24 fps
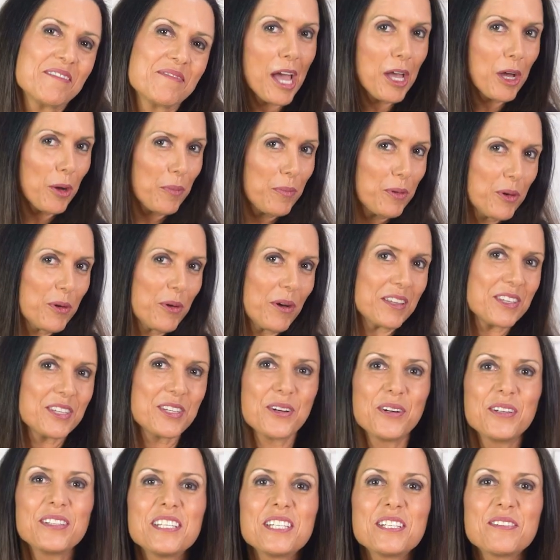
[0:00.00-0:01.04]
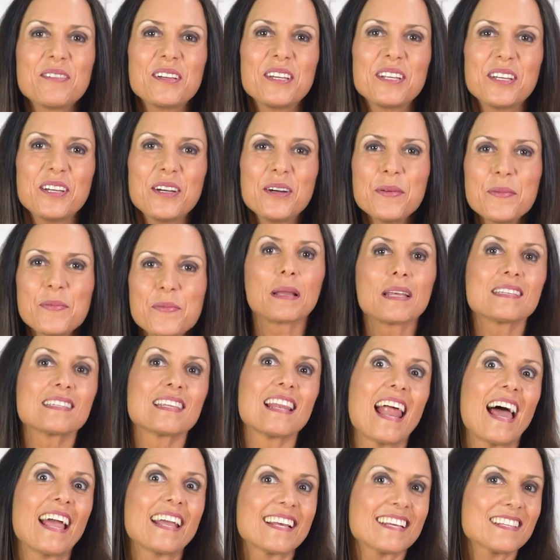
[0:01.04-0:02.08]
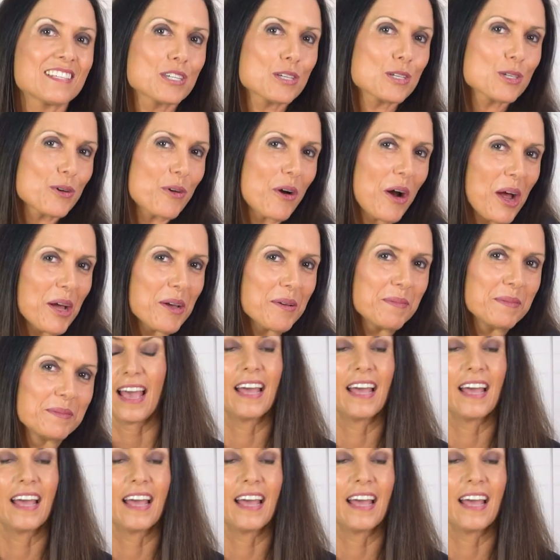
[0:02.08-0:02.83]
I hope you enjoyed this video. Please like and subscribe.